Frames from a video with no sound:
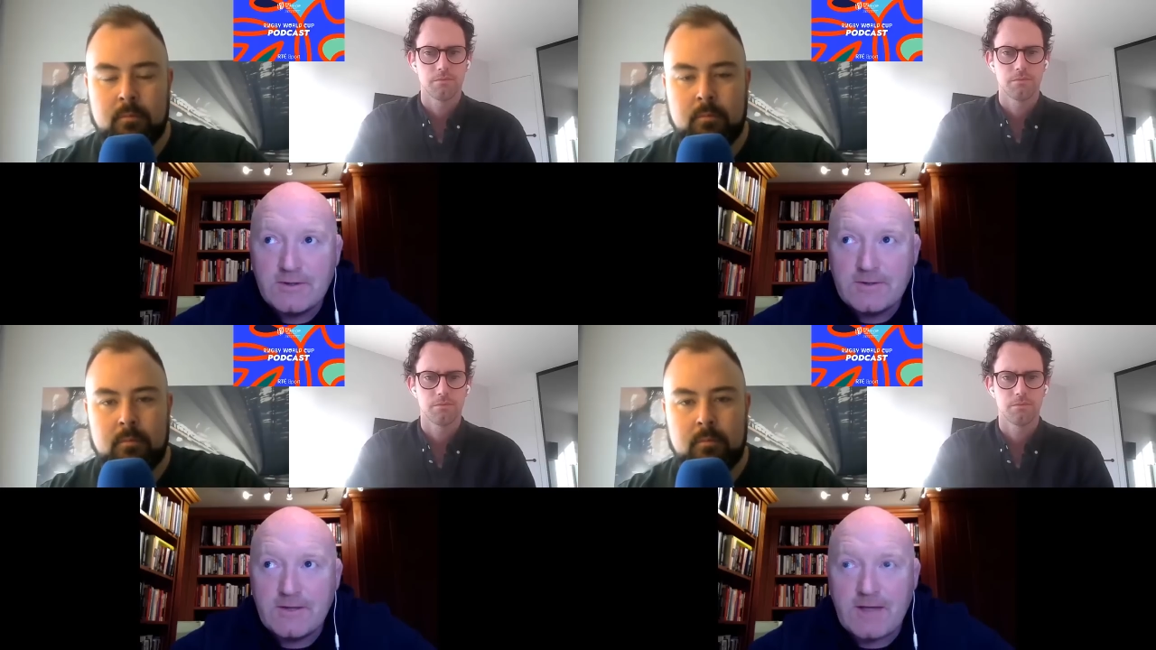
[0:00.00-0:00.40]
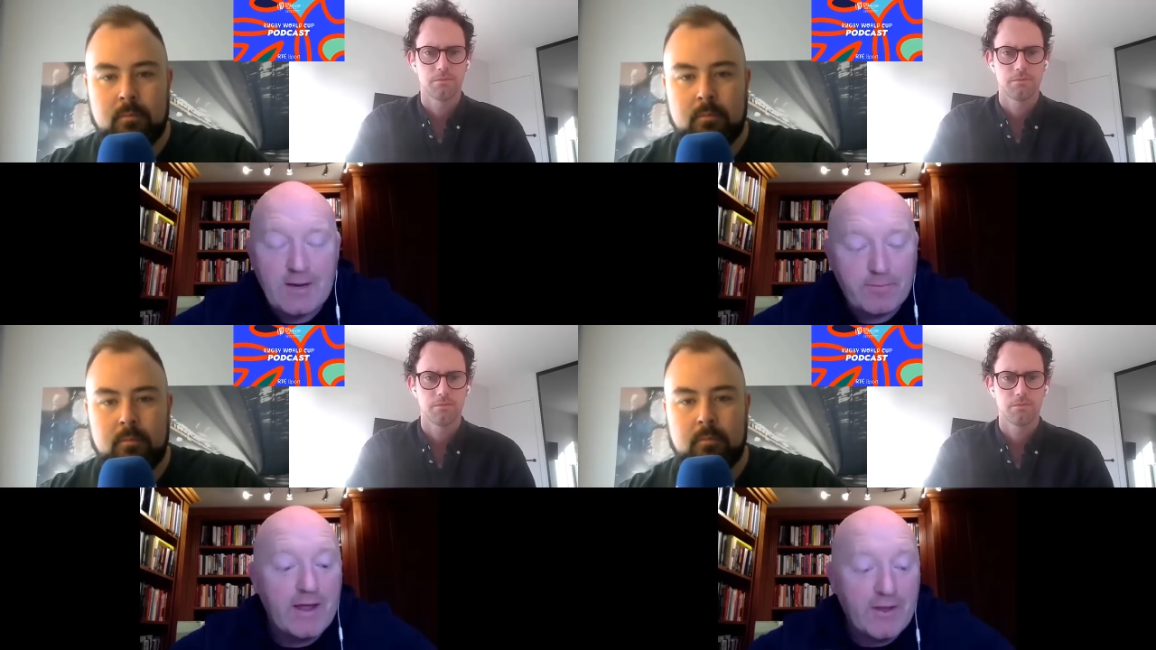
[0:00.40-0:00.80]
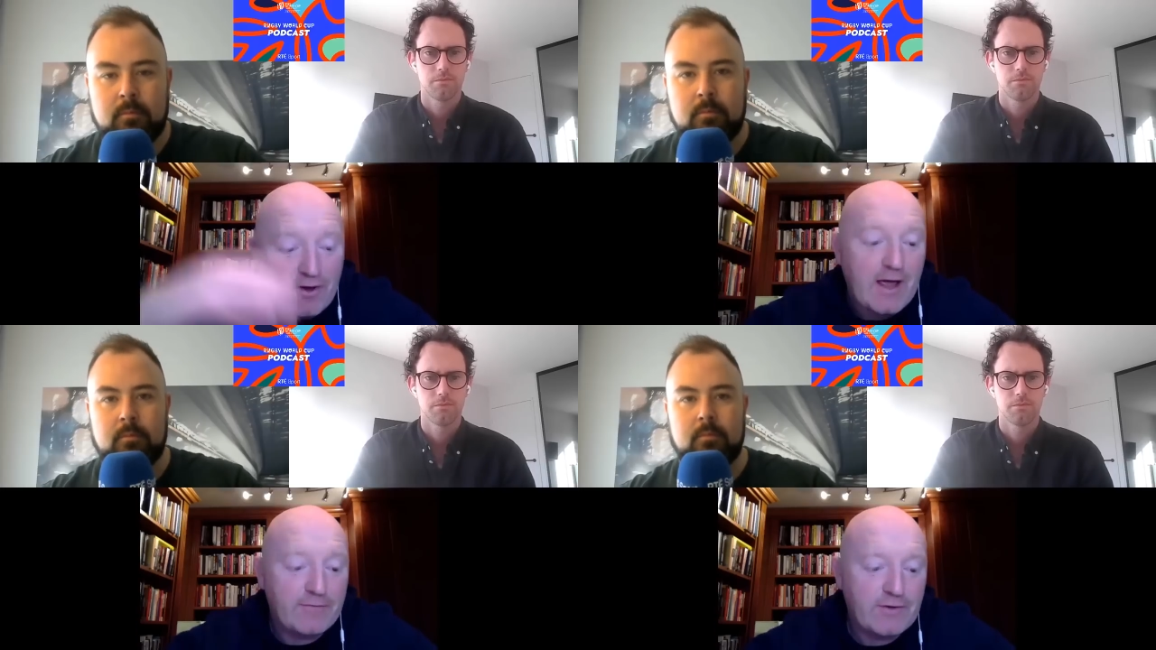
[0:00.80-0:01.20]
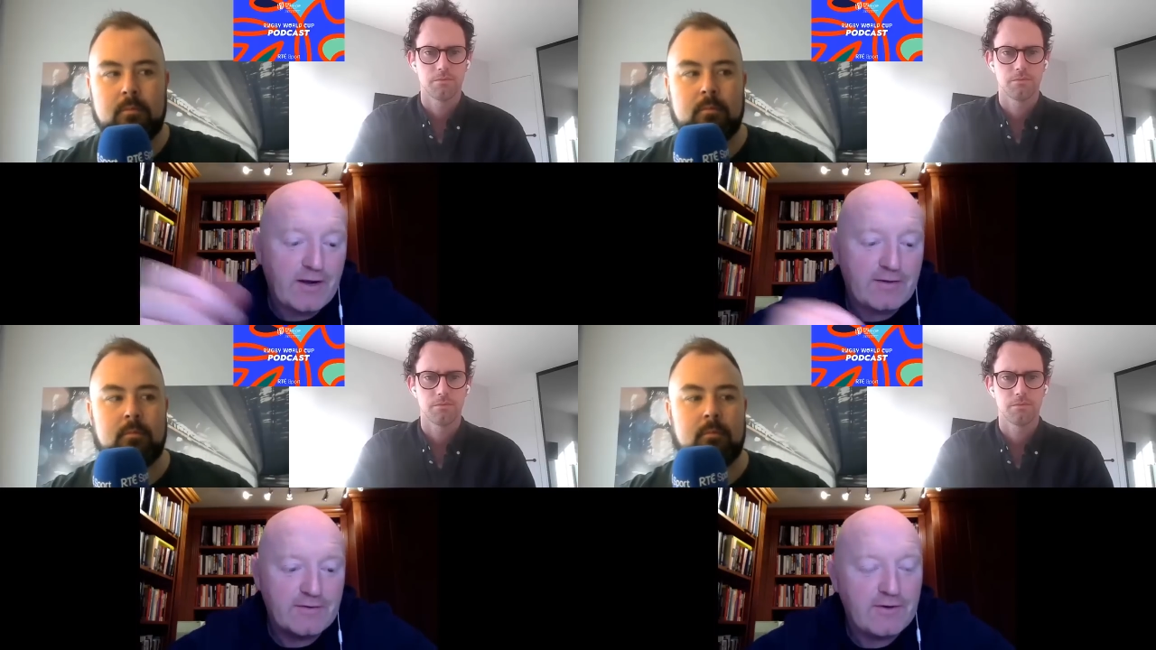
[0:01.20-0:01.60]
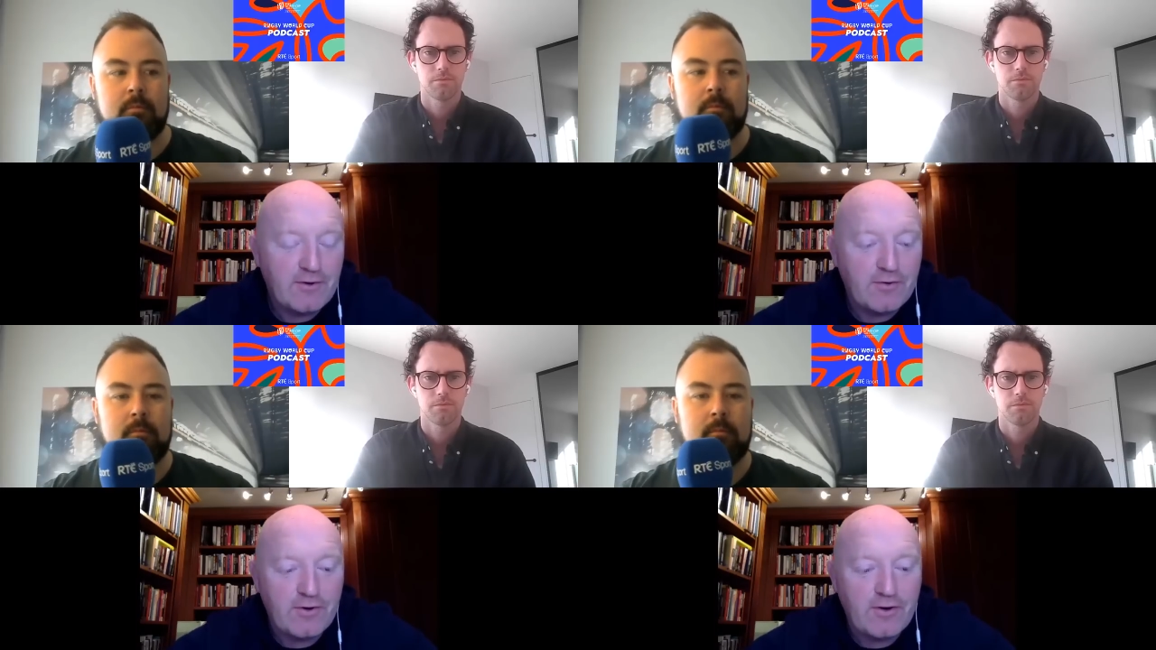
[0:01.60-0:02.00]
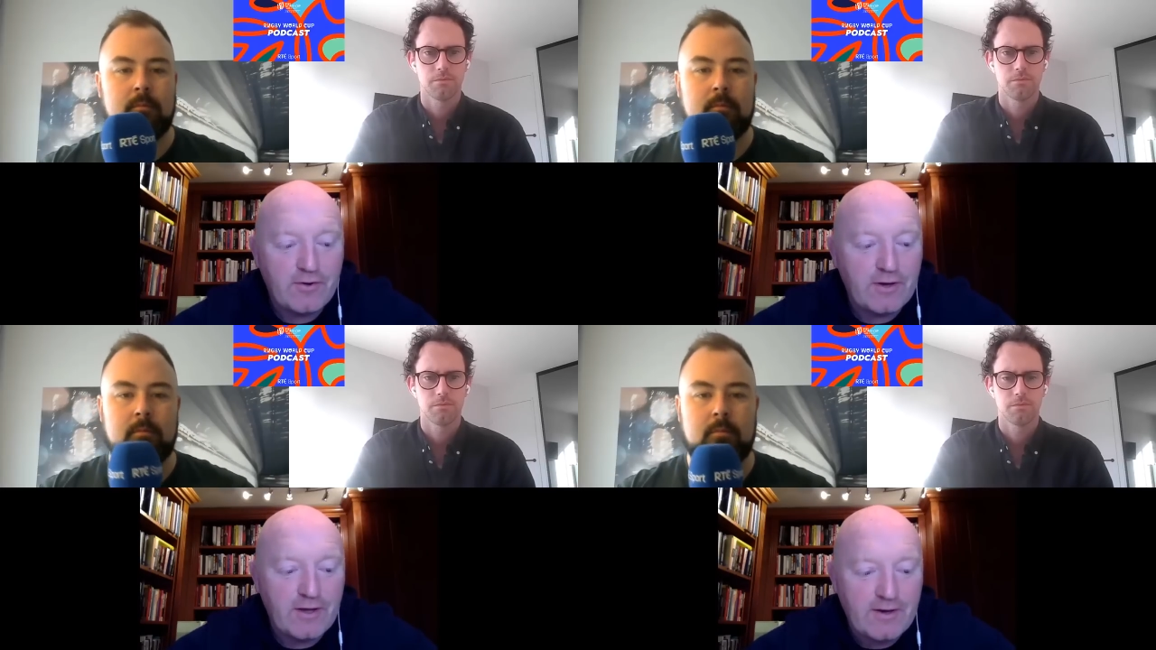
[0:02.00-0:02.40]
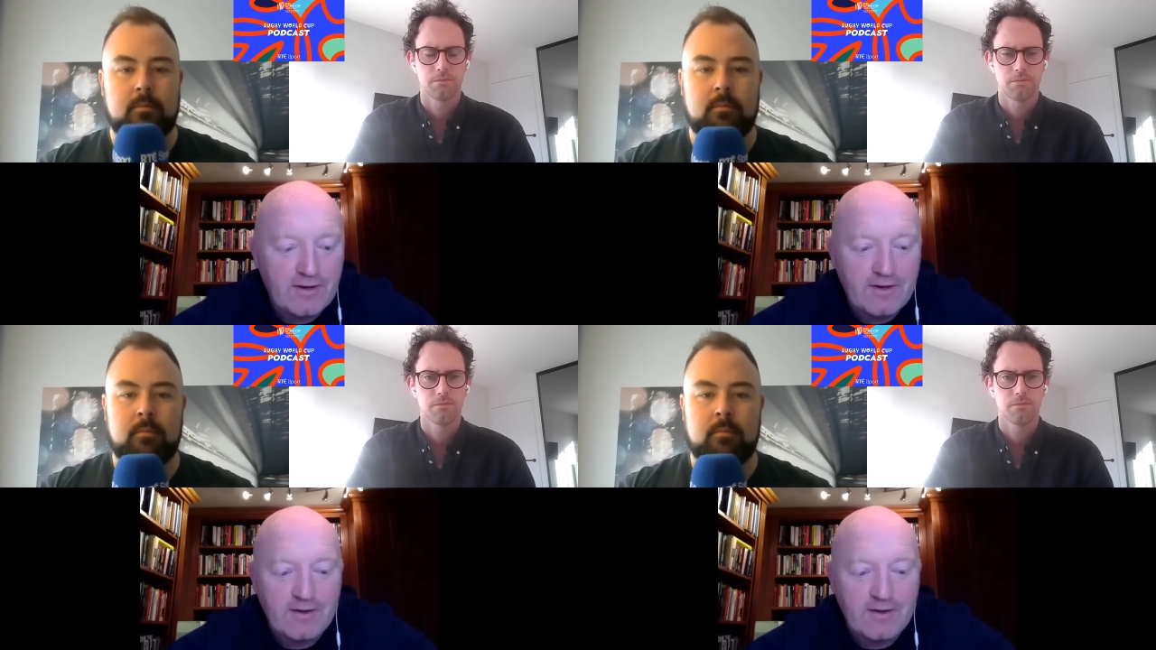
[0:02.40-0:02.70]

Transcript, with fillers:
Speaker 1: you can't bank on after that. You know, you're not going to get a,